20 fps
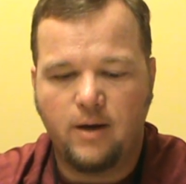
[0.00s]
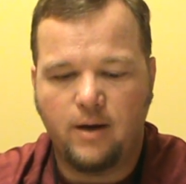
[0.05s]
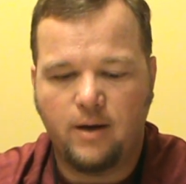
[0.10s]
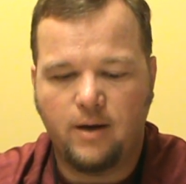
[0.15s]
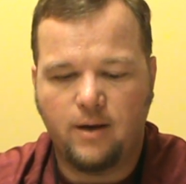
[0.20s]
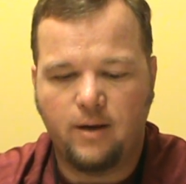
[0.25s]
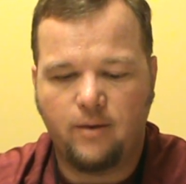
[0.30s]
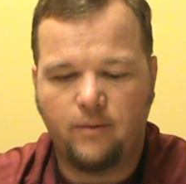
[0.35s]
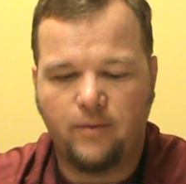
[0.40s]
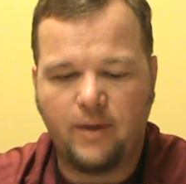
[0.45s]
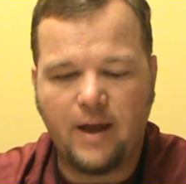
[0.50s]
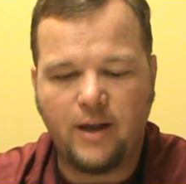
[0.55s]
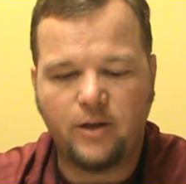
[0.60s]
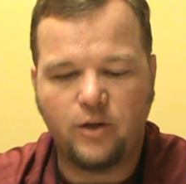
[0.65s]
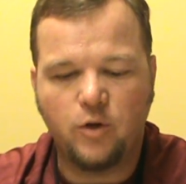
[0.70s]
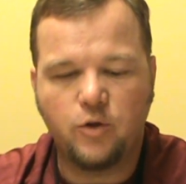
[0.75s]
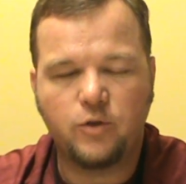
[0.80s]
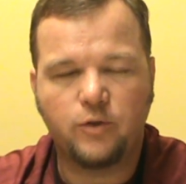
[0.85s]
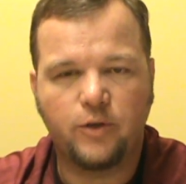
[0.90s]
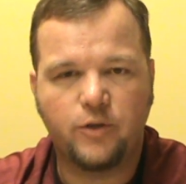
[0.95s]
That
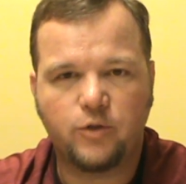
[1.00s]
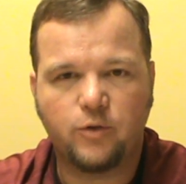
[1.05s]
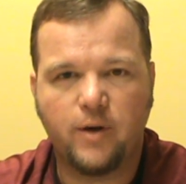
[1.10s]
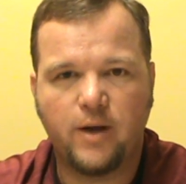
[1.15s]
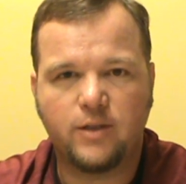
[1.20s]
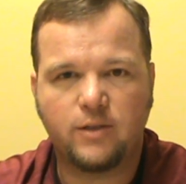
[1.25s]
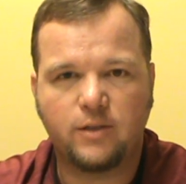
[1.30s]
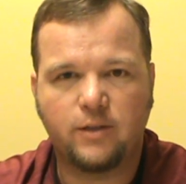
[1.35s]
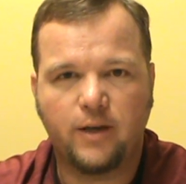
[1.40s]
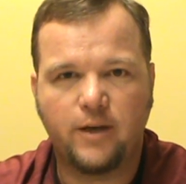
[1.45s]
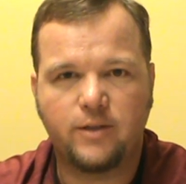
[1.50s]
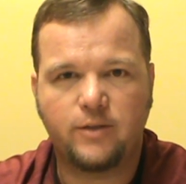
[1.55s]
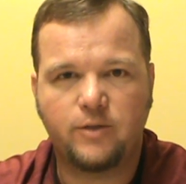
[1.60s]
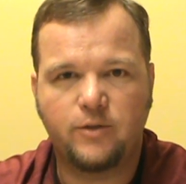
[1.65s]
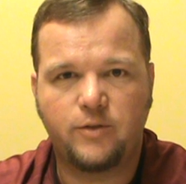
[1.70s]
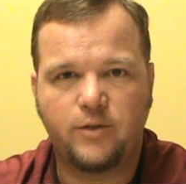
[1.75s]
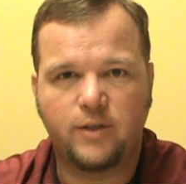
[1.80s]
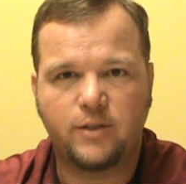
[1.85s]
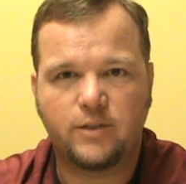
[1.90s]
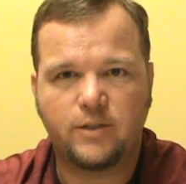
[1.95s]
usually translates
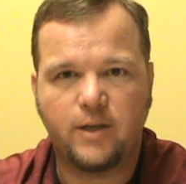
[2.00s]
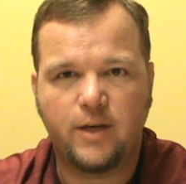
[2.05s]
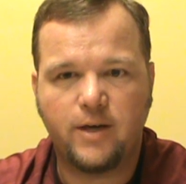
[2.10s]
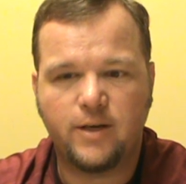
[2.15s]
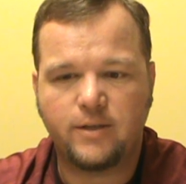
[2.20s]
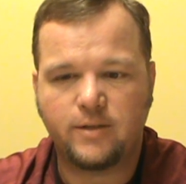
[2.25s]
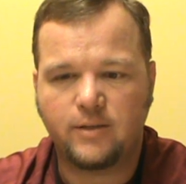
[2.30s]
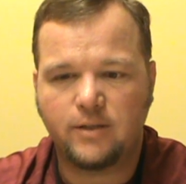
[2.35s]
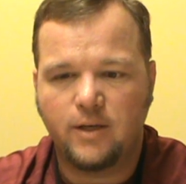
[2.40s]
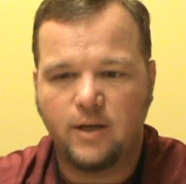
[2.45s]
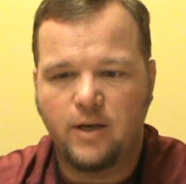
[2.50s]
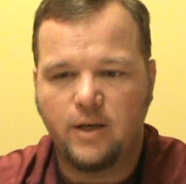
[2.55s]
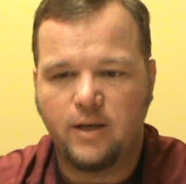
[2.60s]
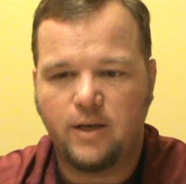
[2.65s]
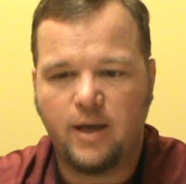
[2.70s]
to success.